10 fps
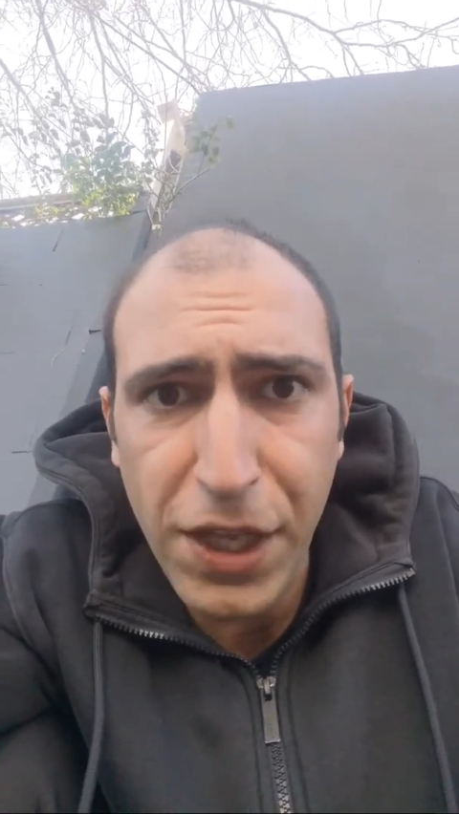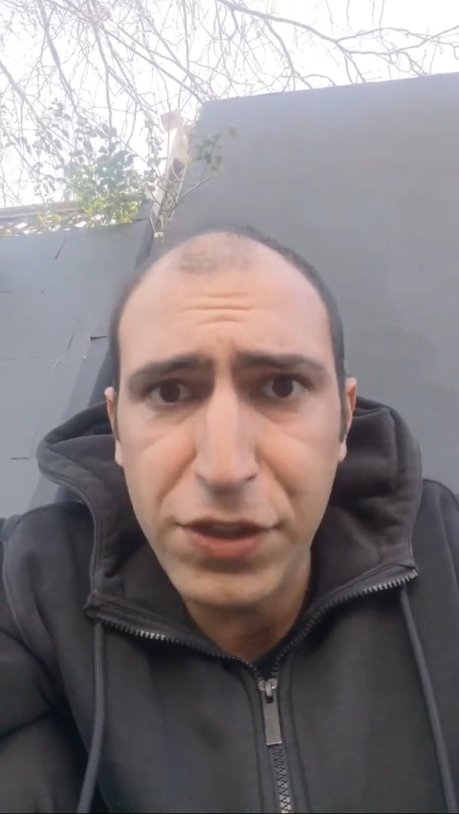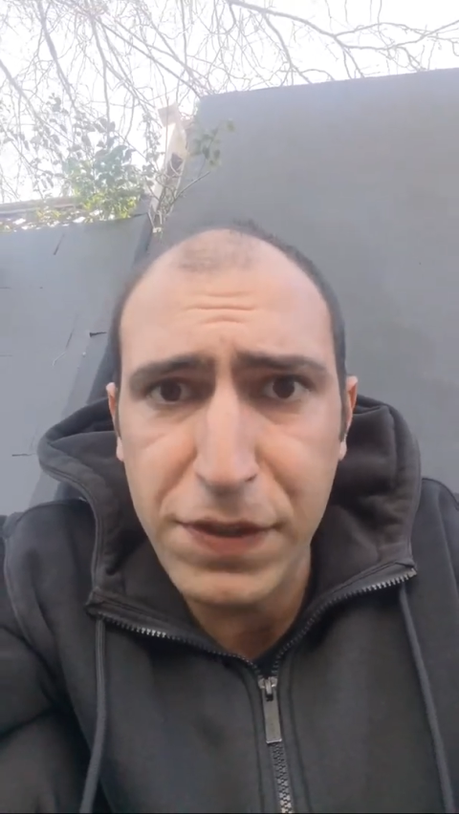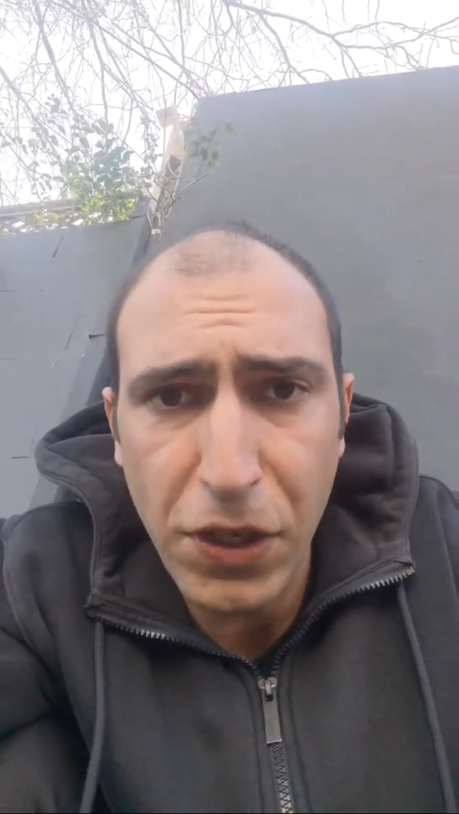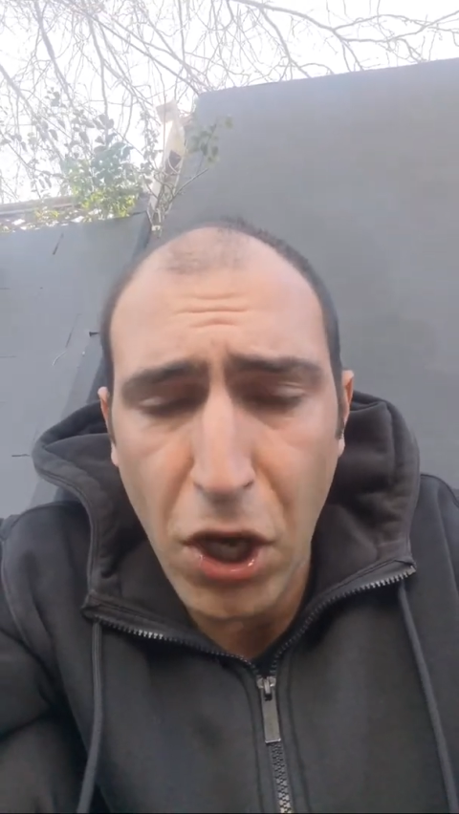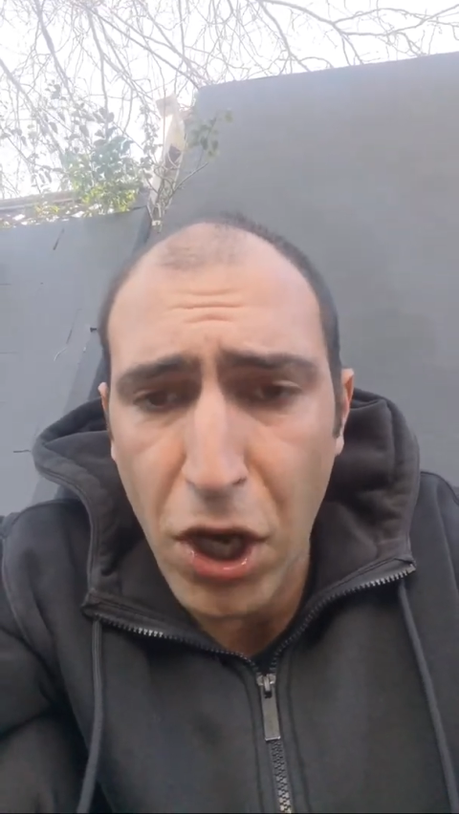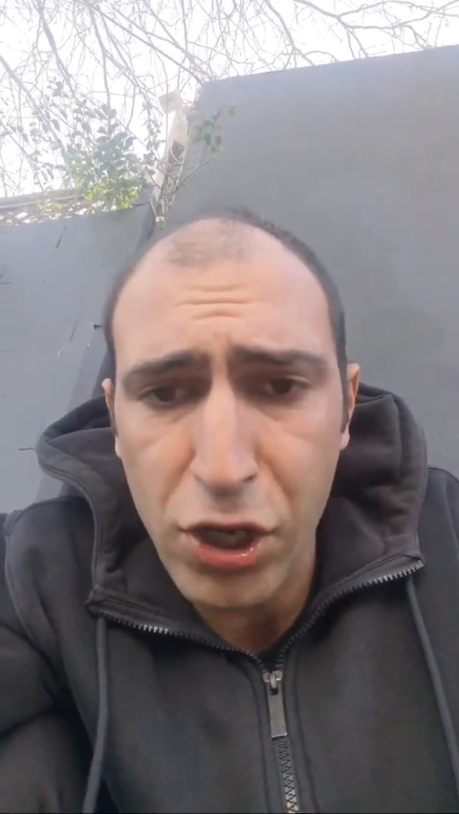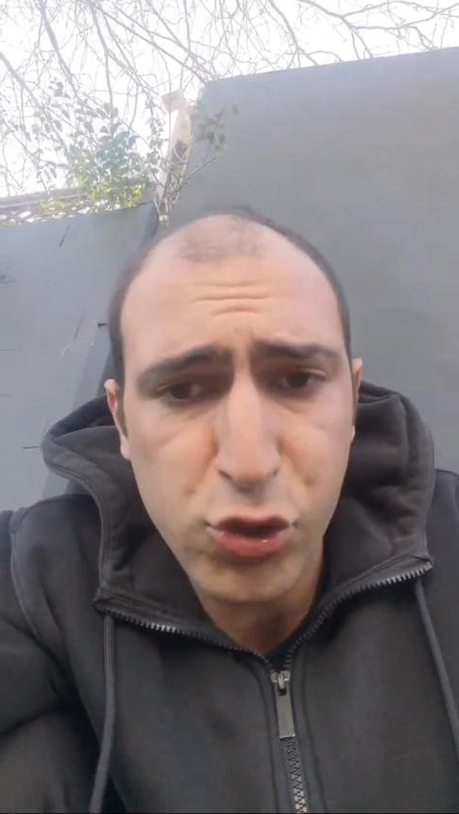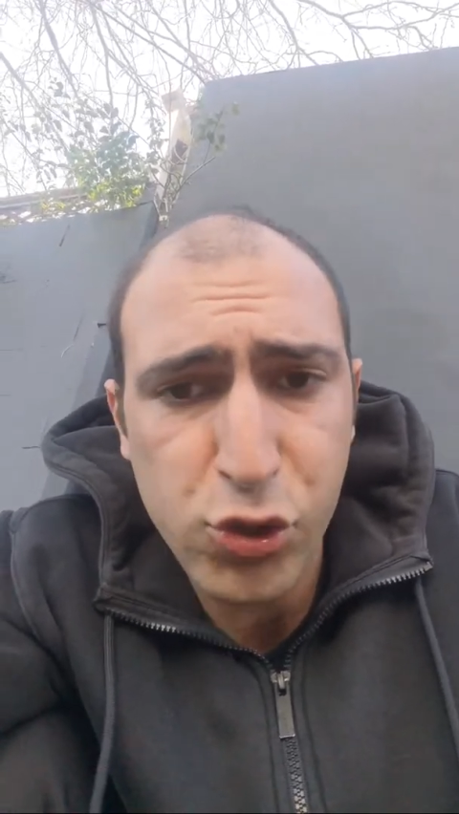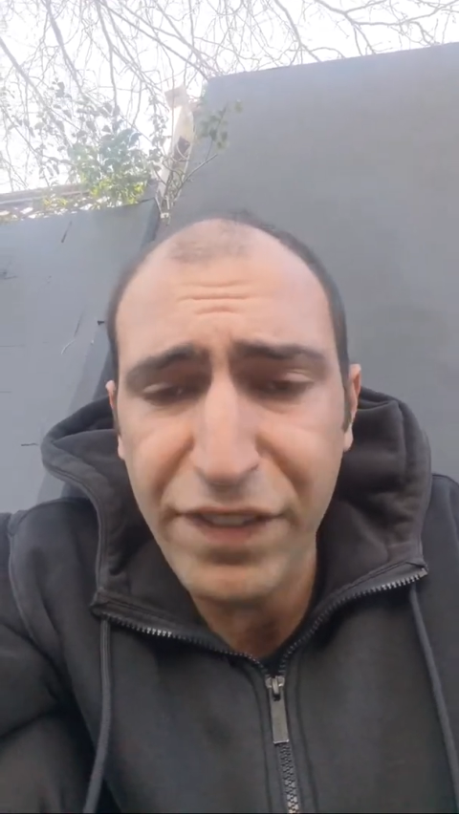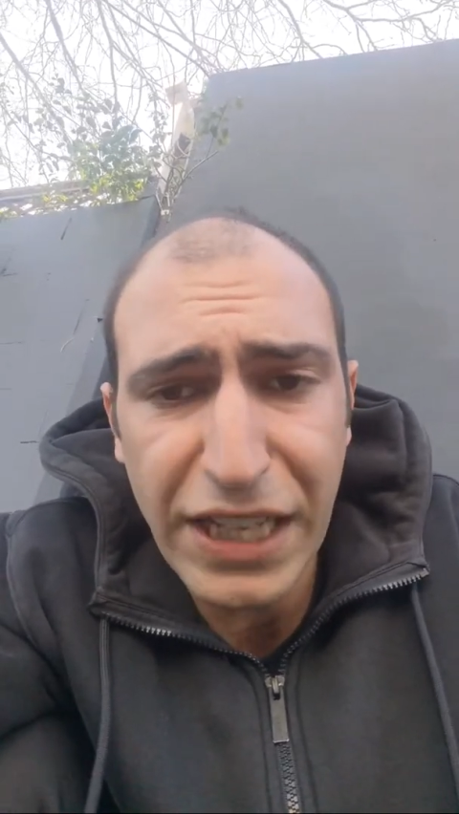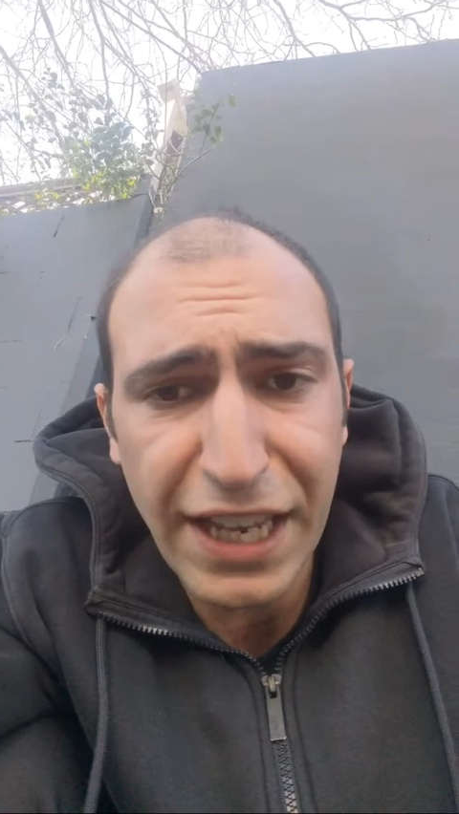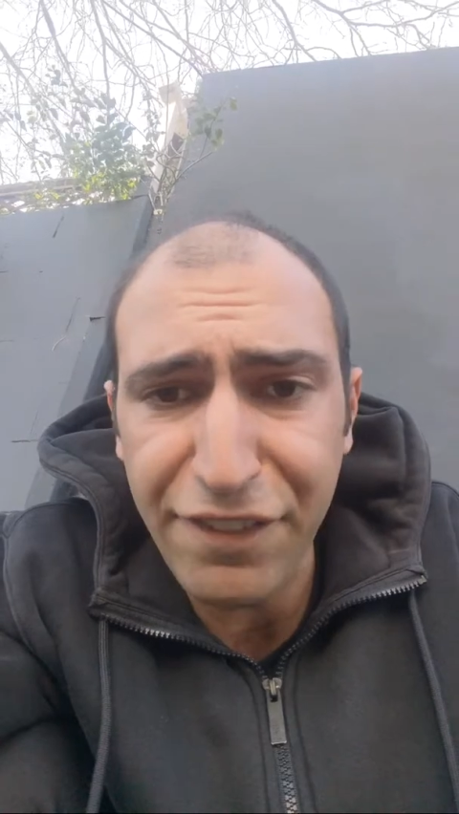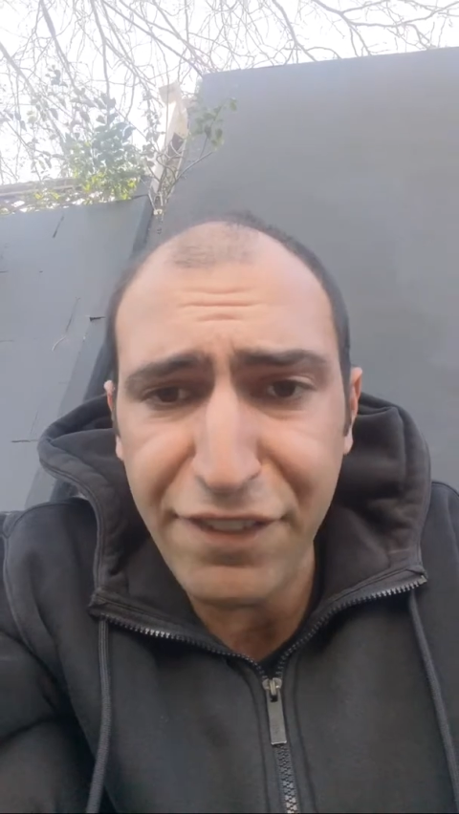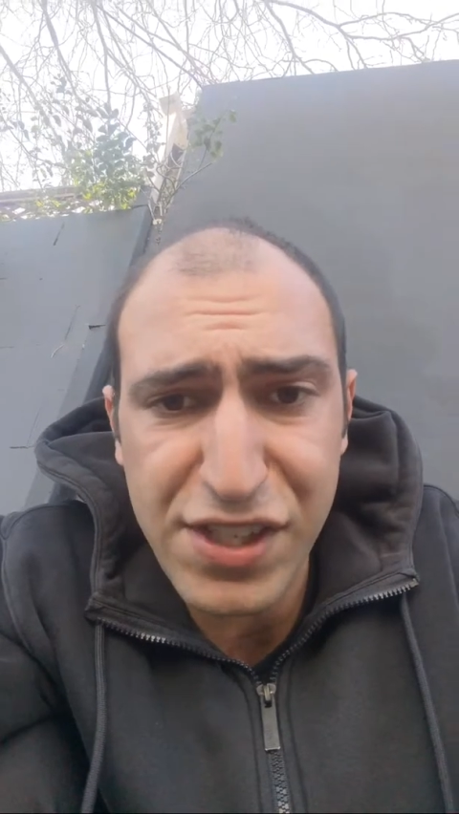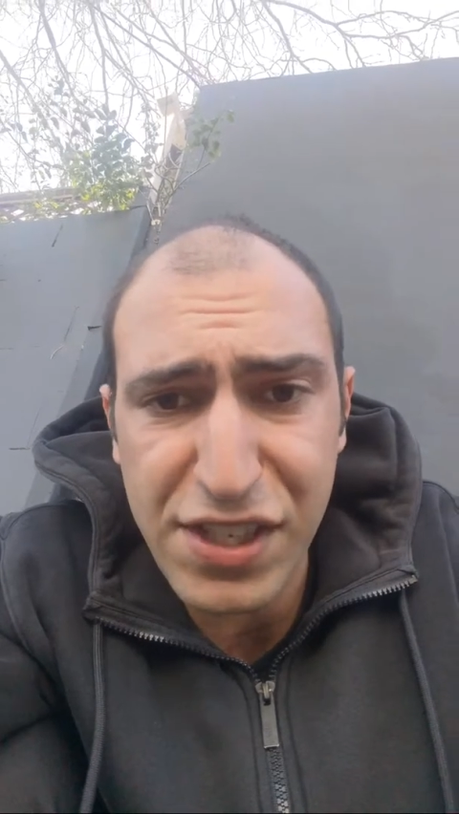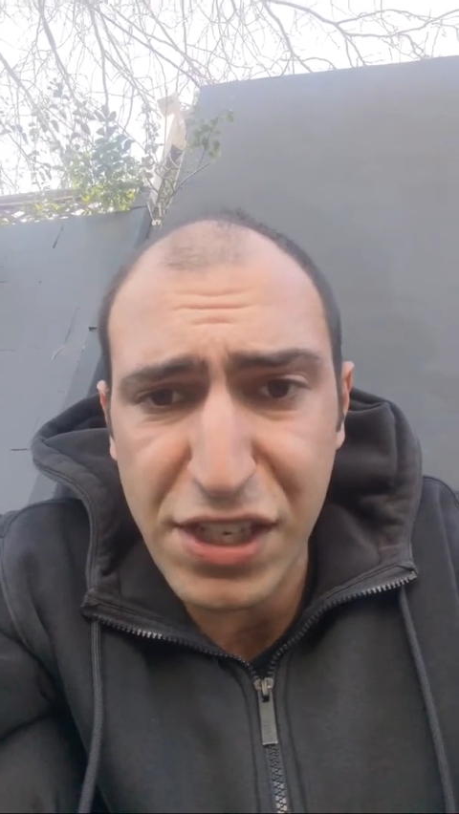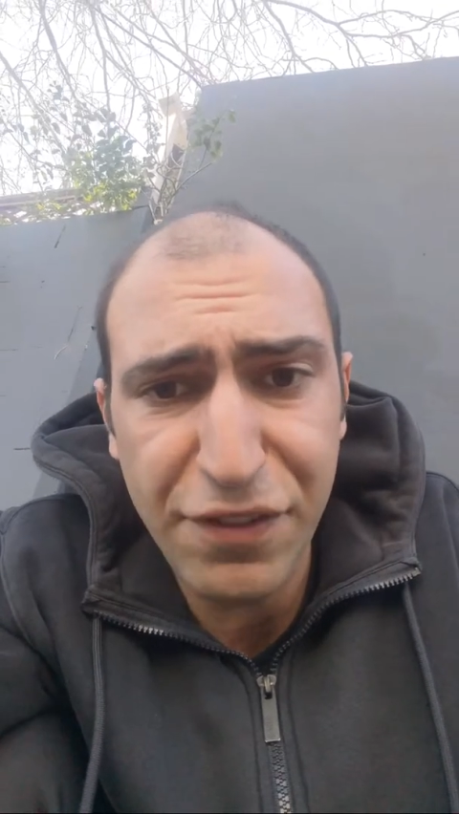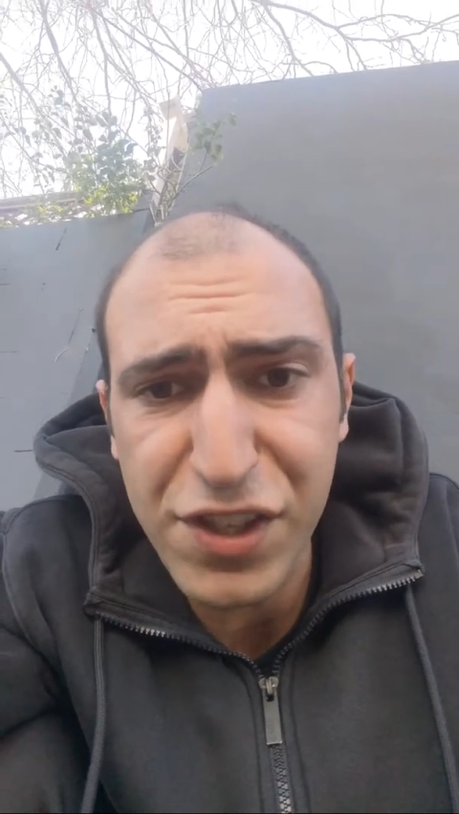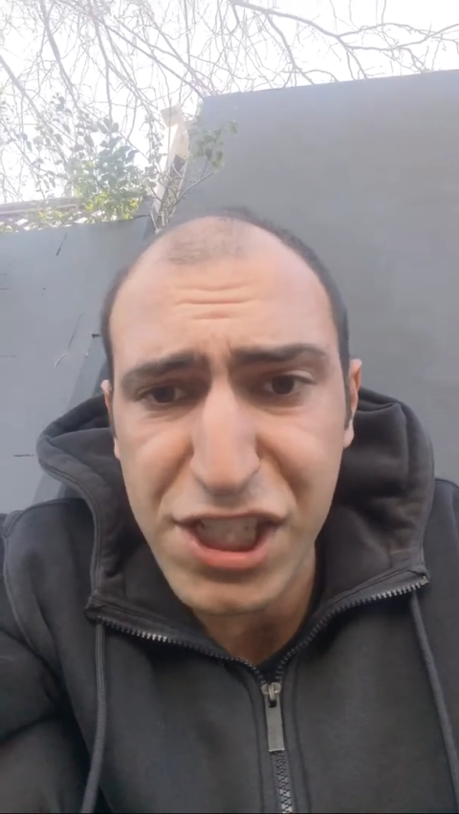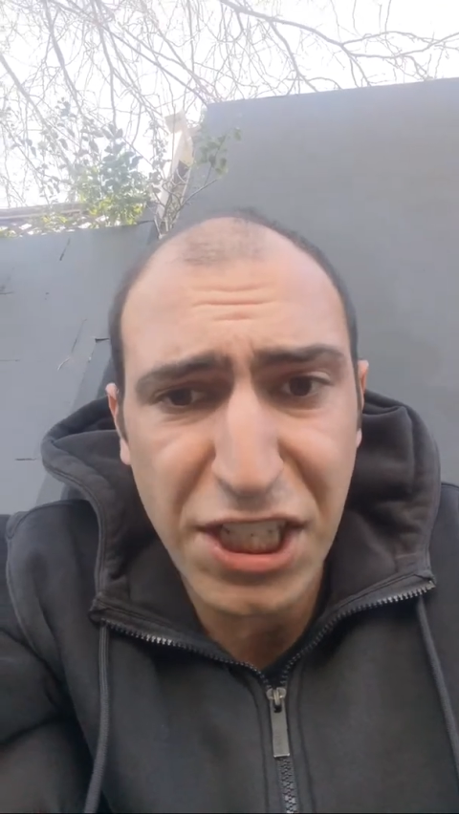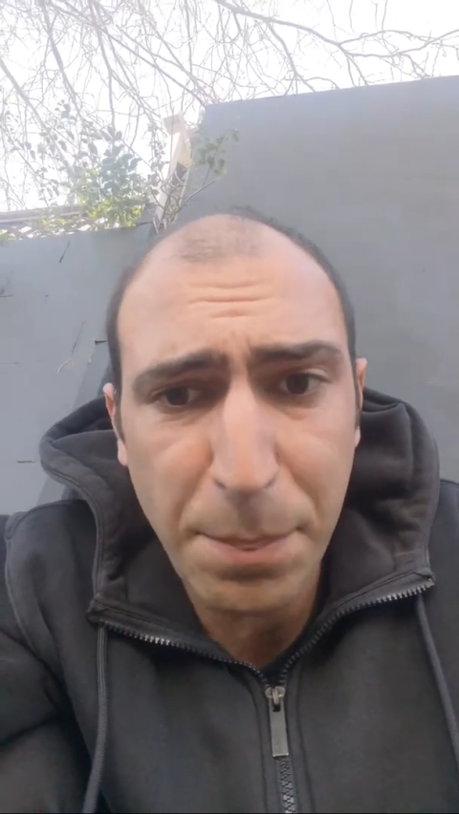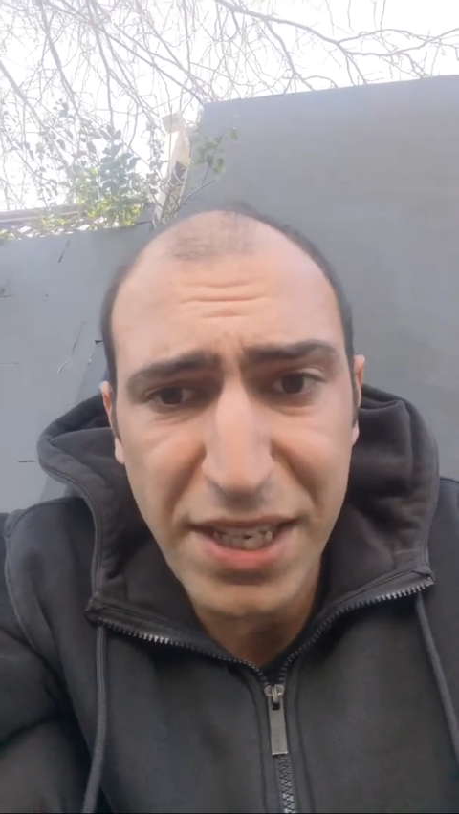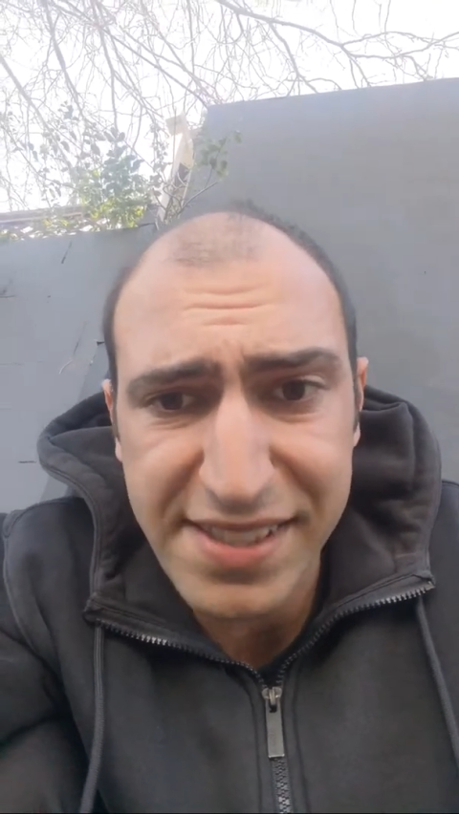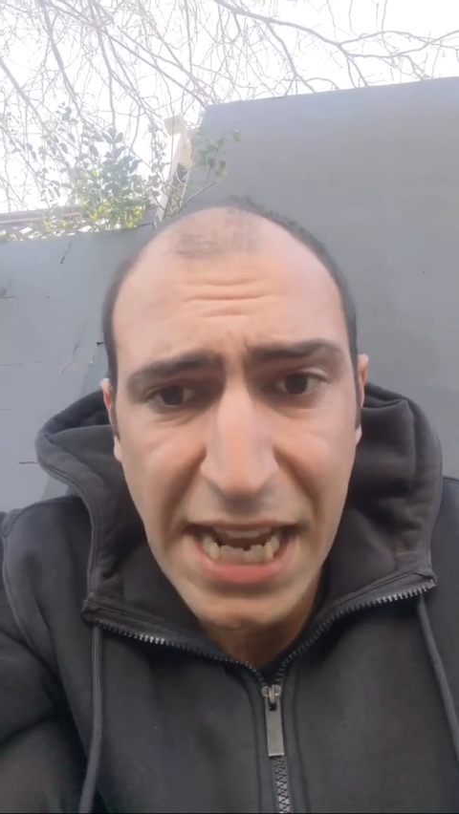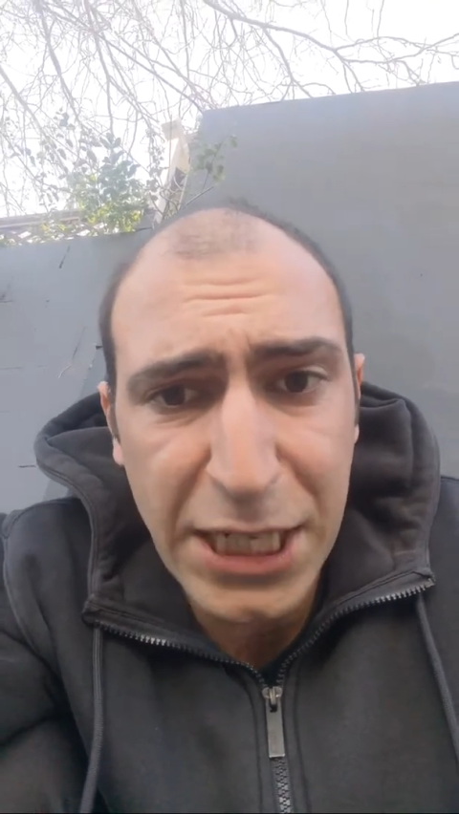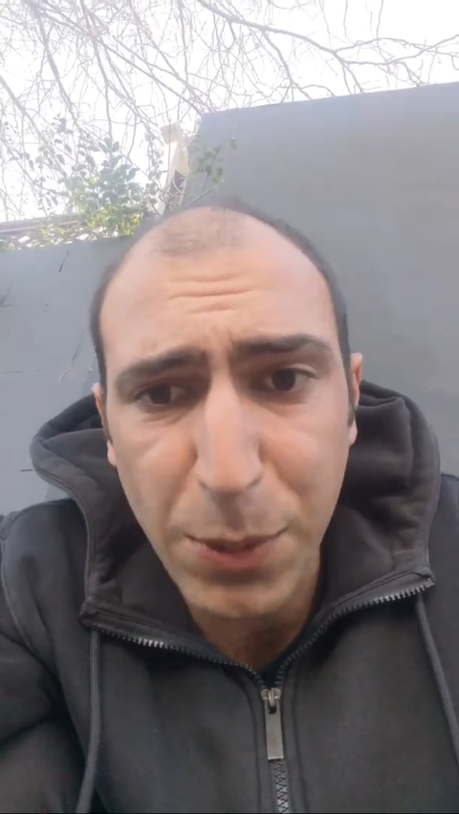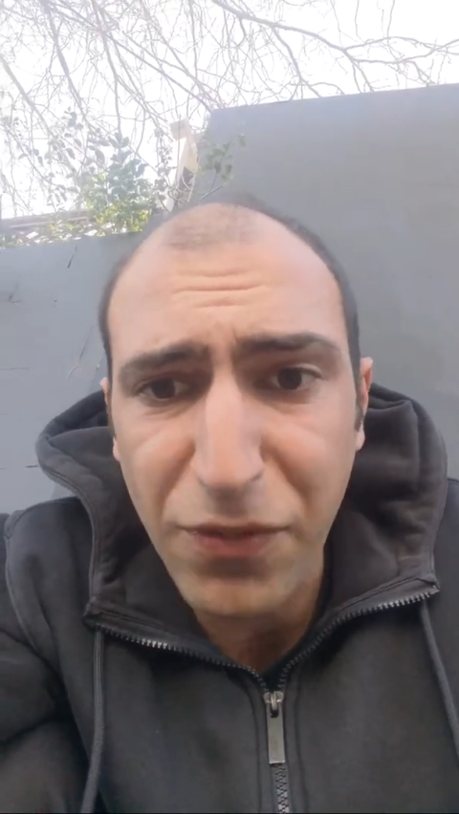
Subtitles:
So I feel like if it's gonna be a stand-up fight,